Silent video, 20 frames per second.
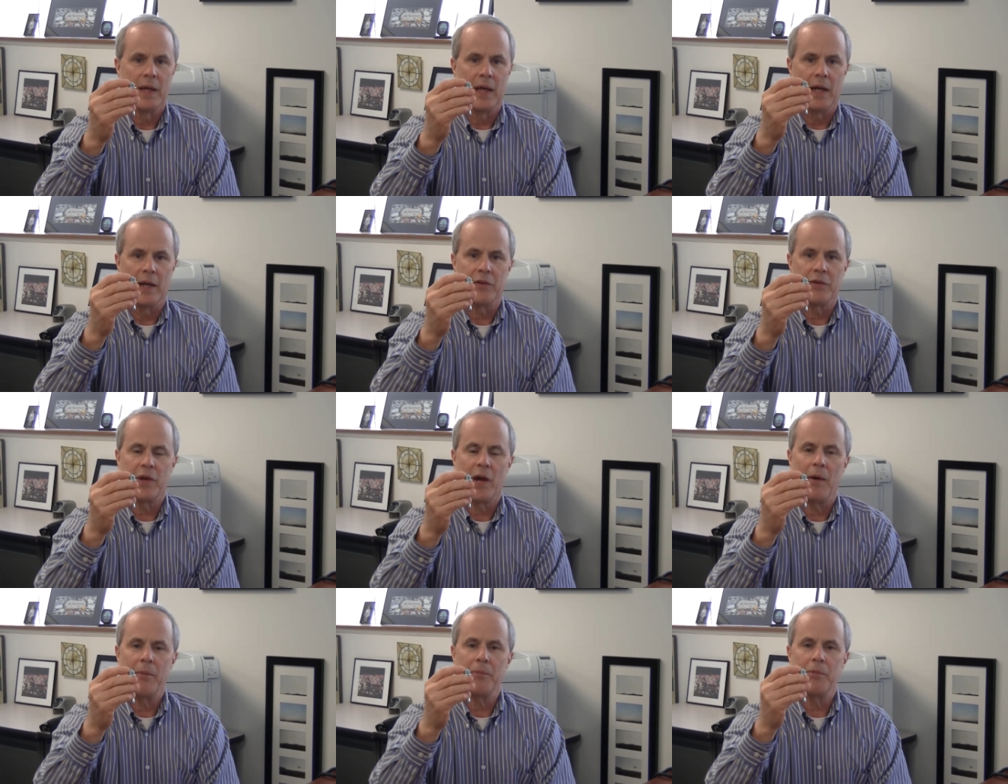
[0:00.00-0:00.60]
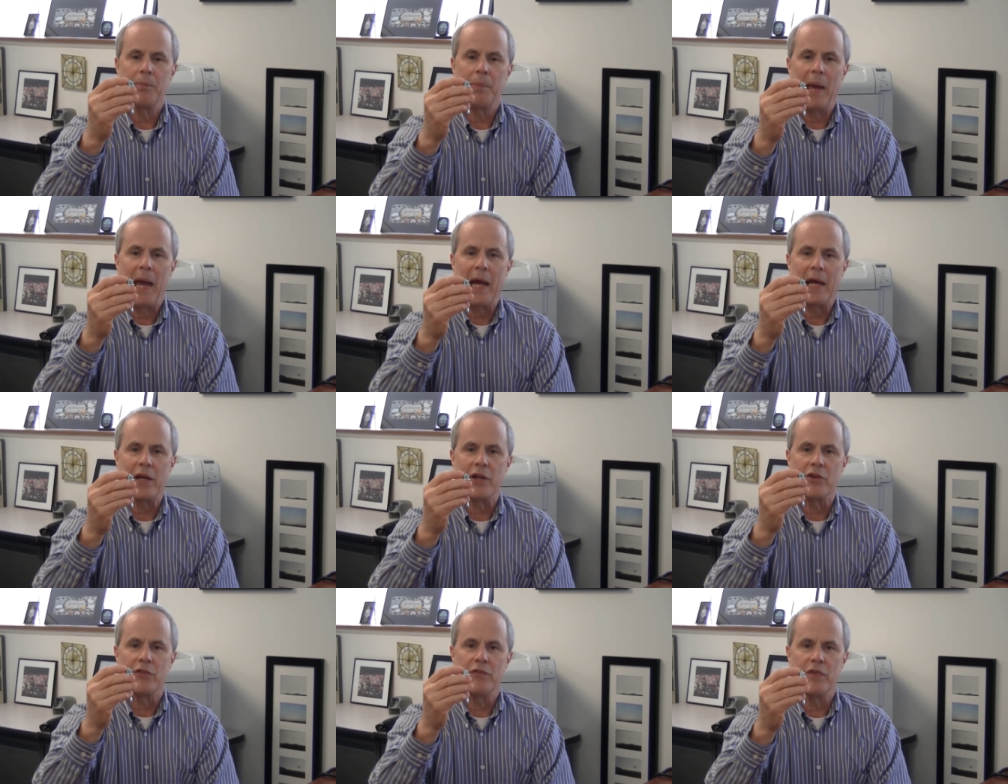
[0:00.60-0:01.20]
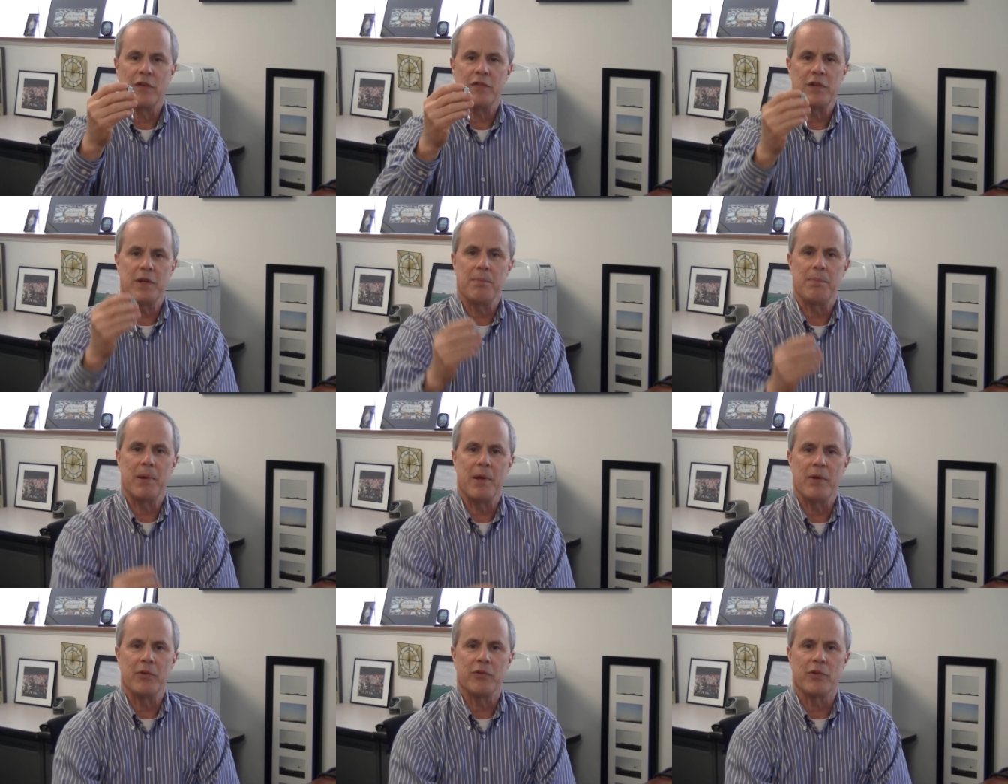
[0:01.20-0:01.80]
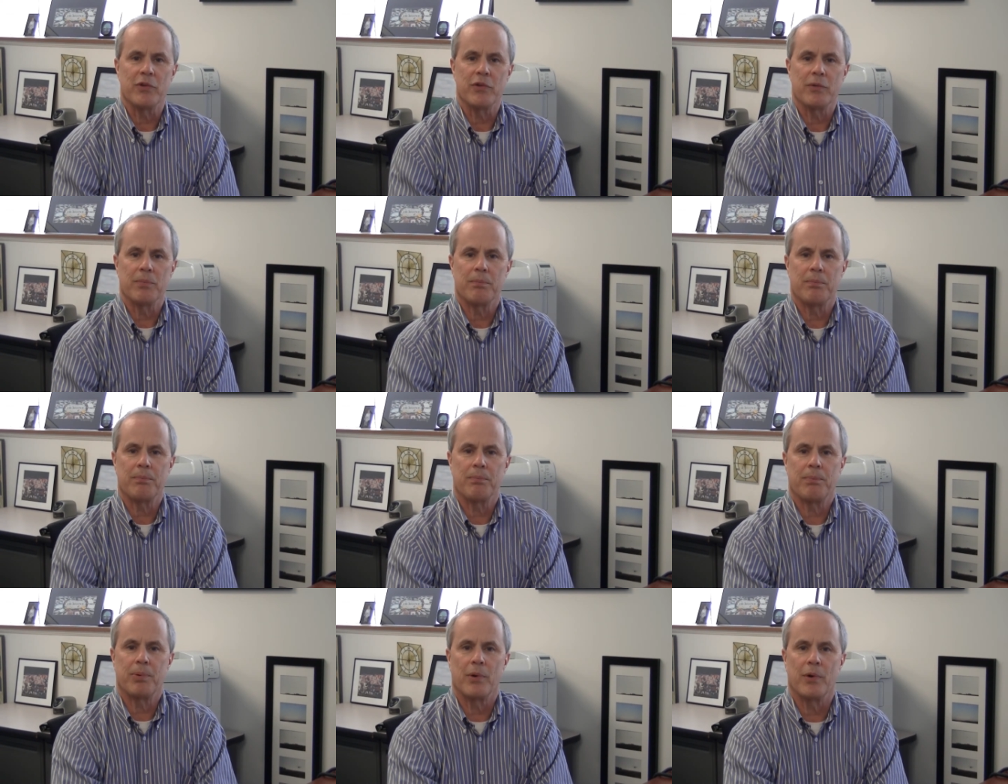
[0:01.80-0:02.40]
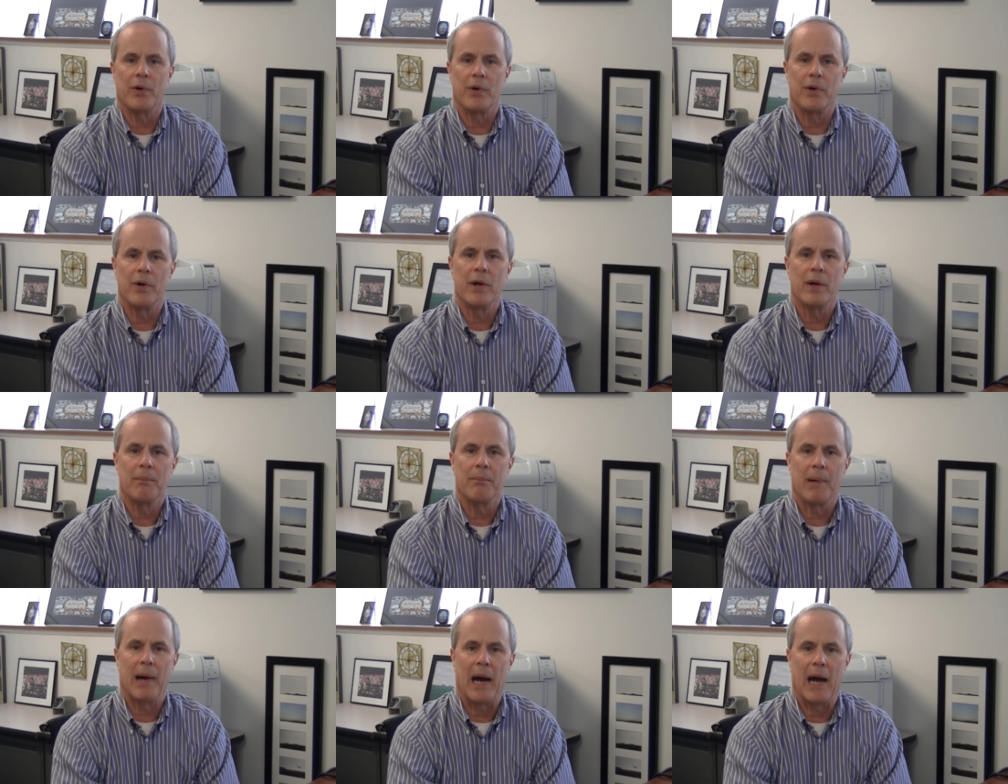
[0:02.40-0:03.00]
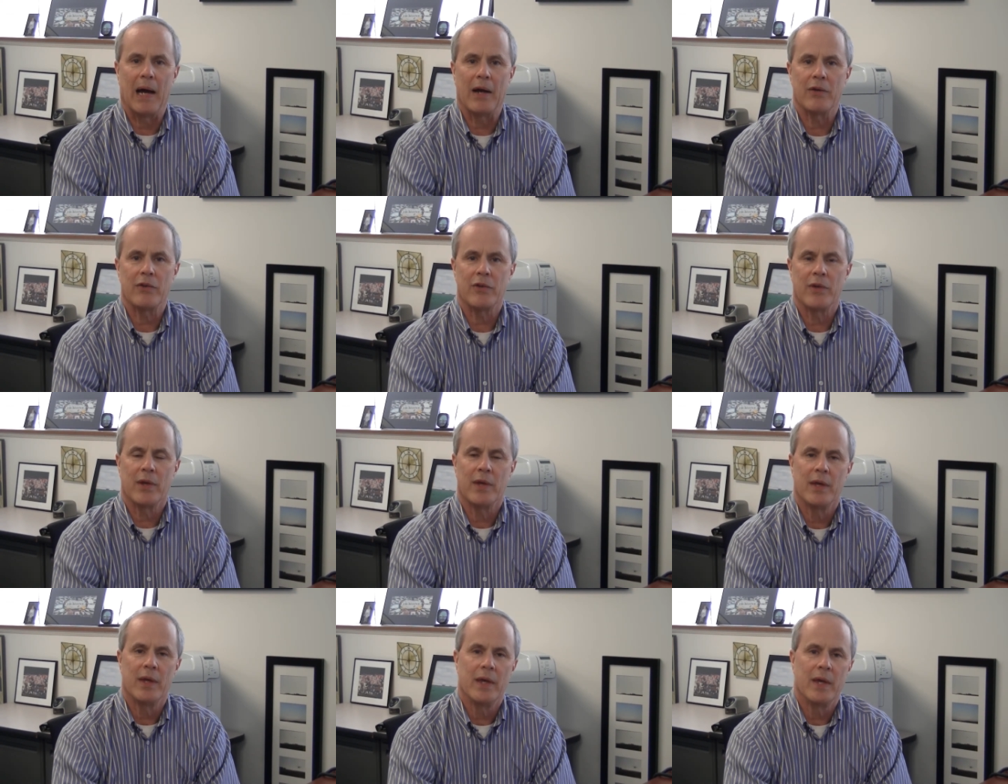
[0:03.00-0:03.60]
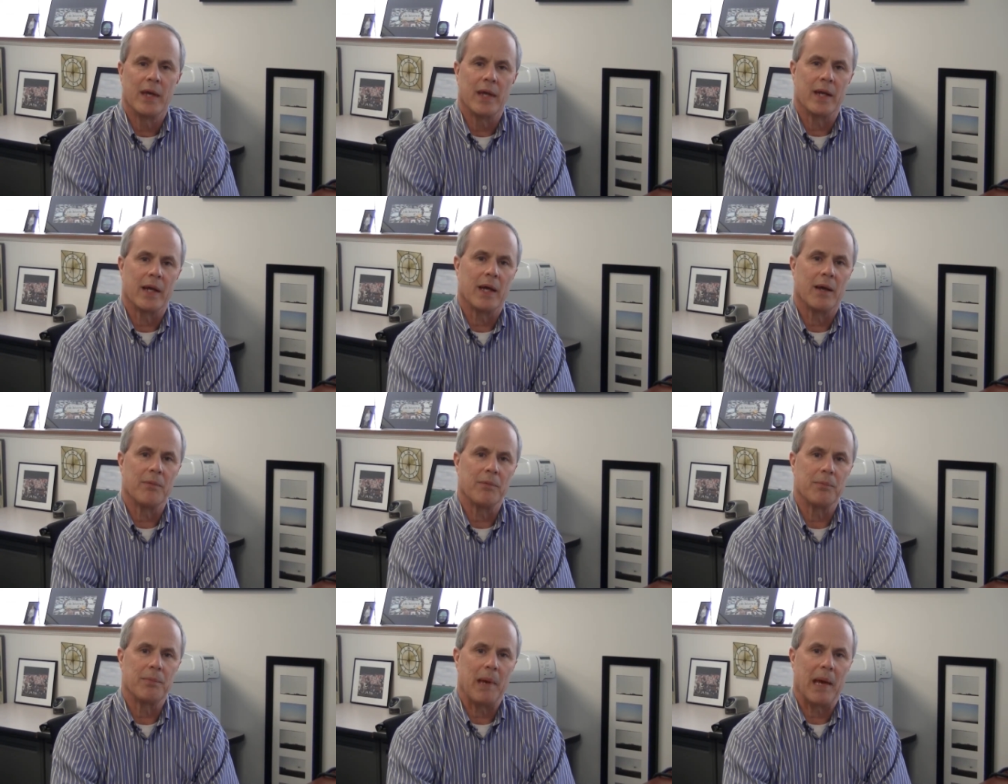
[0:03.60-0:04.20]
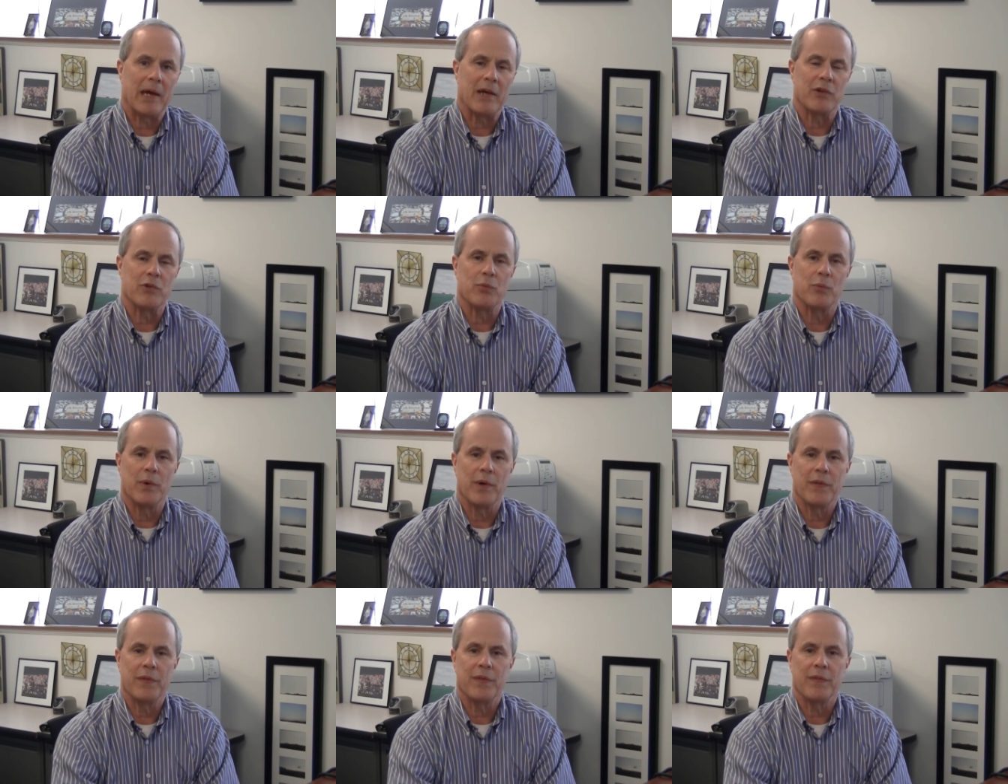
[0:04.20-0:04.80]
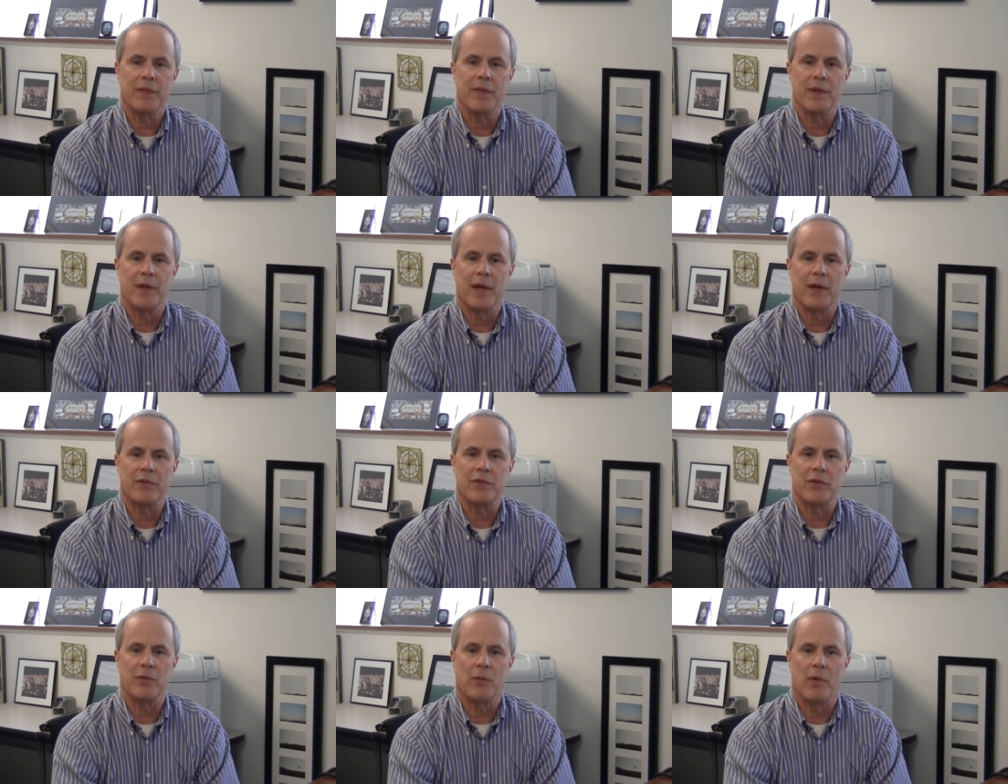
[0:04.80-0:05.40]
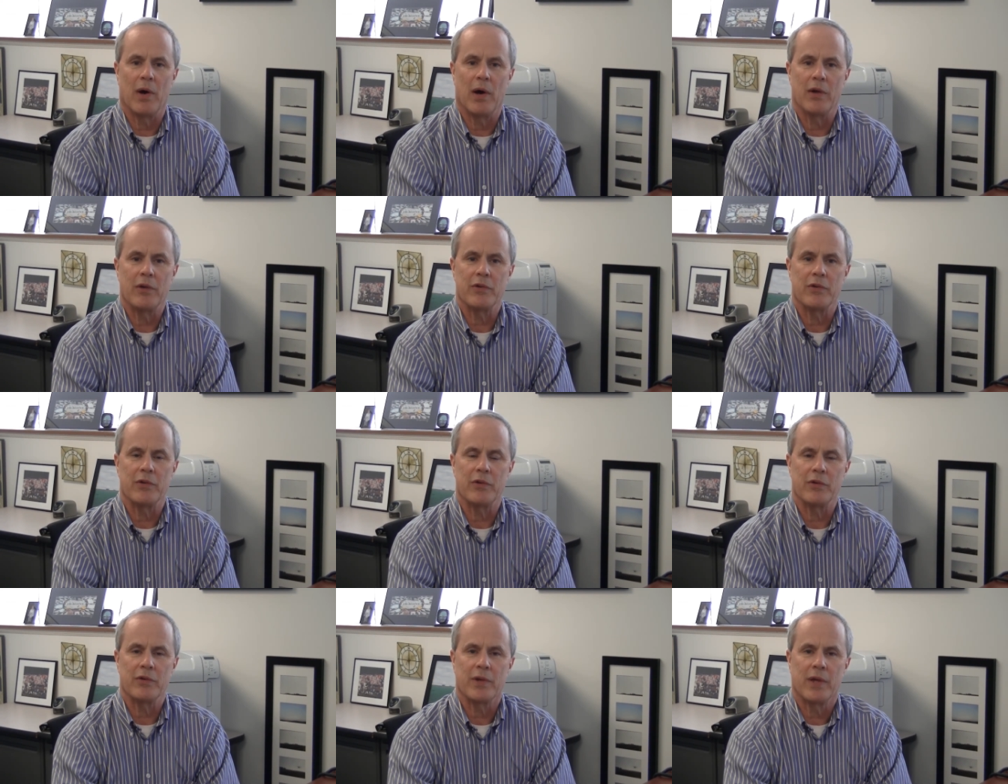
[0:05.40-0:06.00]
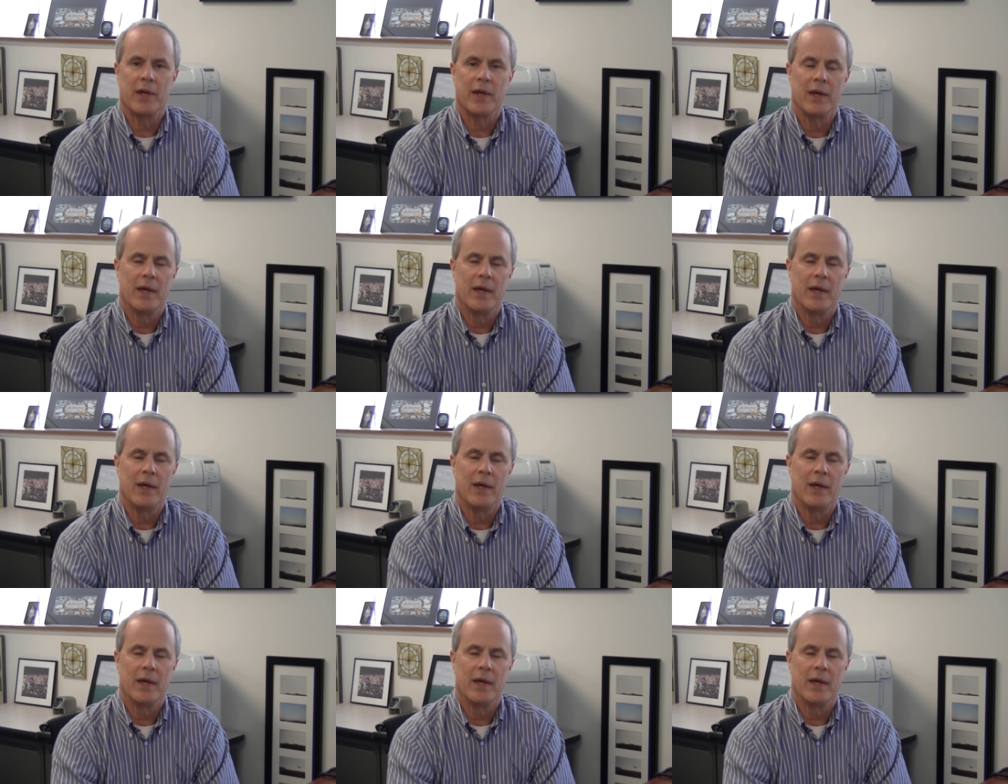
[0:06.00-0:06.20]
And it comes packaged 50 pieces per box and it comes packaged with the nuts and washers.